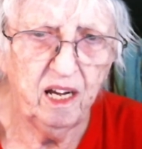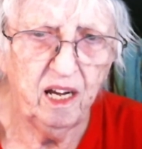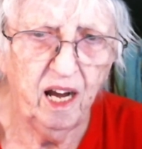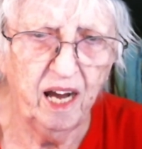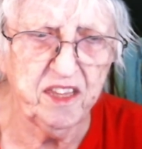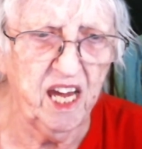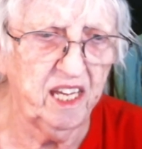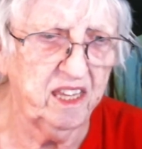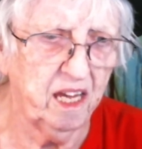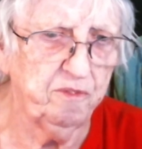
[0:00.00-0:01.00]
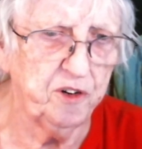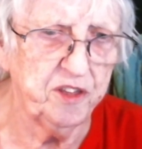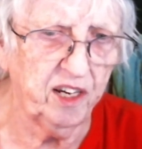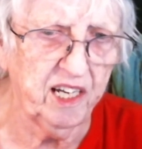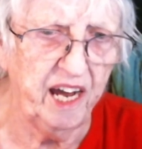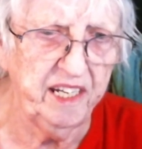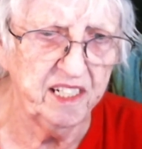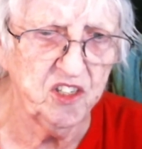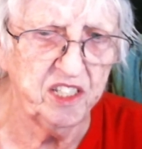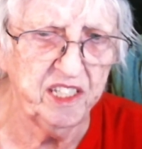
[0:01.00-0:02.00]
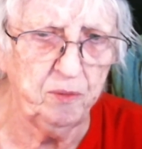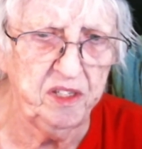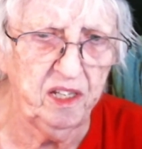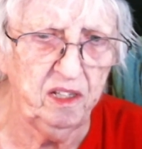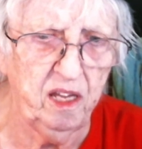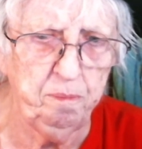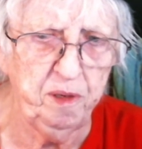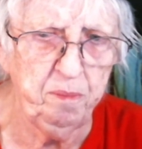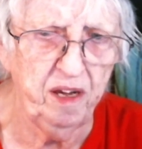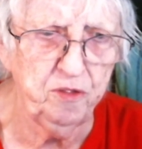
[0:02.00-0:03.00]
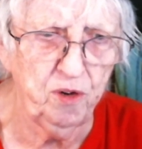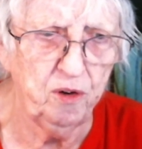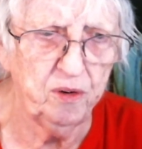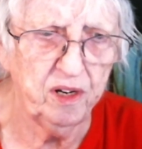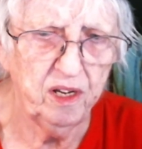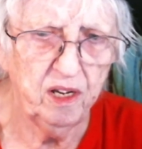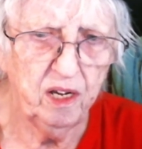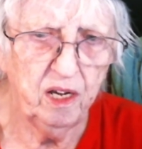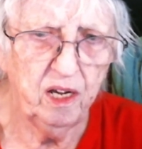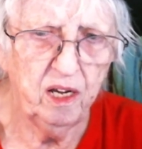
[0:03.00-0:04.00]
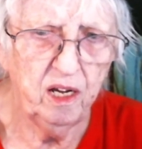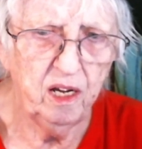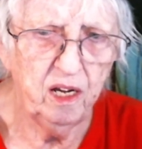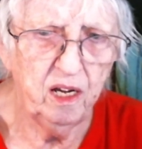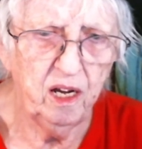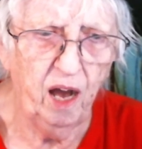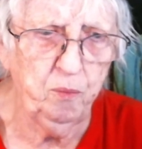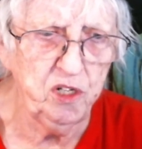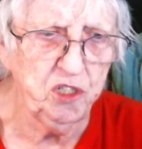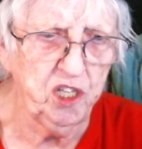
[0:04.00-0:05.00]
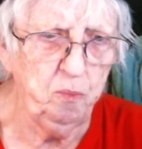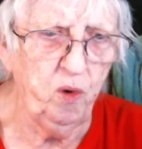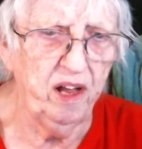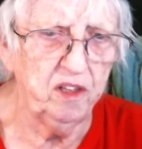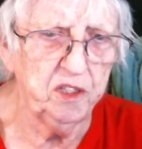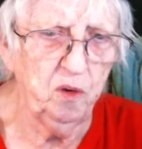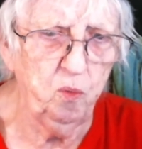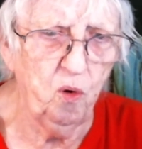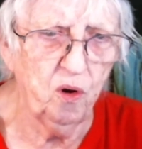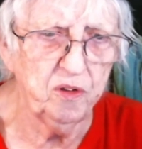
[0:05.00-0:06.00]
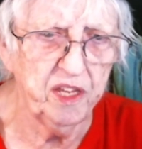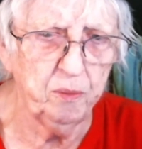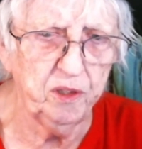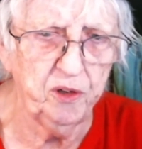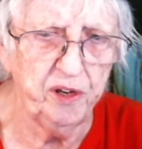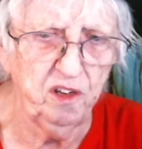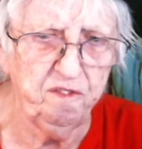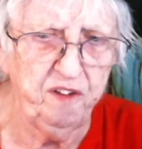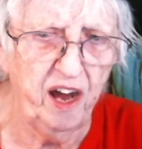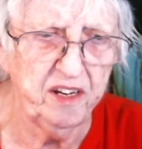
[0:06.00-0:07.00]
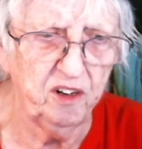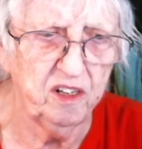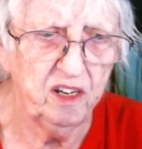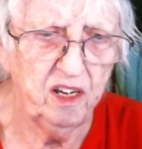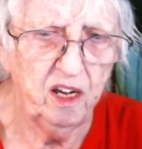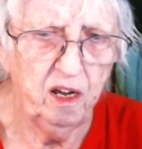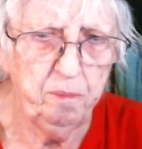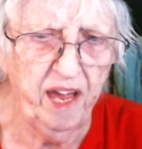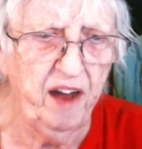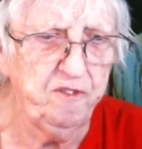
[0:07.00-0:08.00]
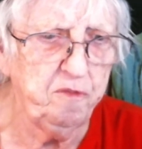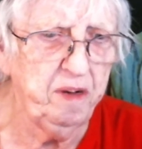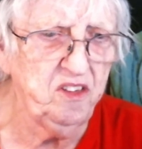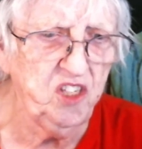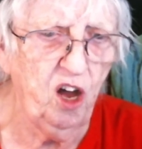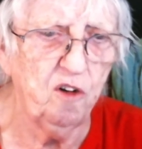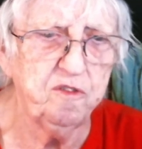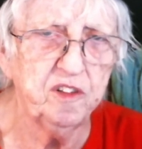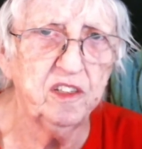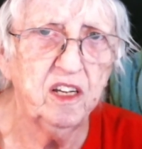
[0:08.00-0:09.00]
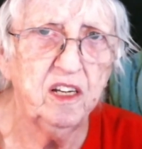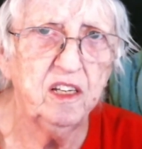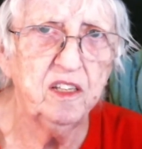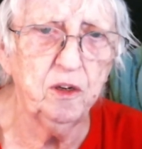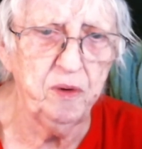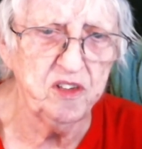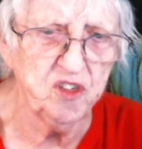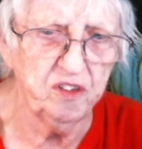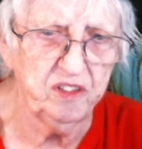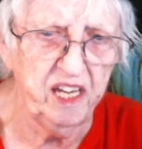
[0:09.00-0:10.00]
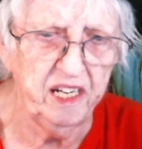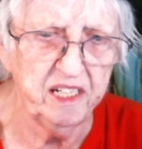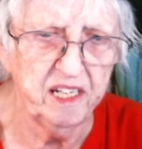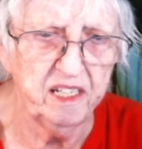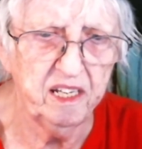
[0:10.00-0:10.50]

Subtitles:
I thanked them for their kindness, and then with a lump in my throat, I wished them well in the war they were going to fight on behalf of myself and the rest of Canada.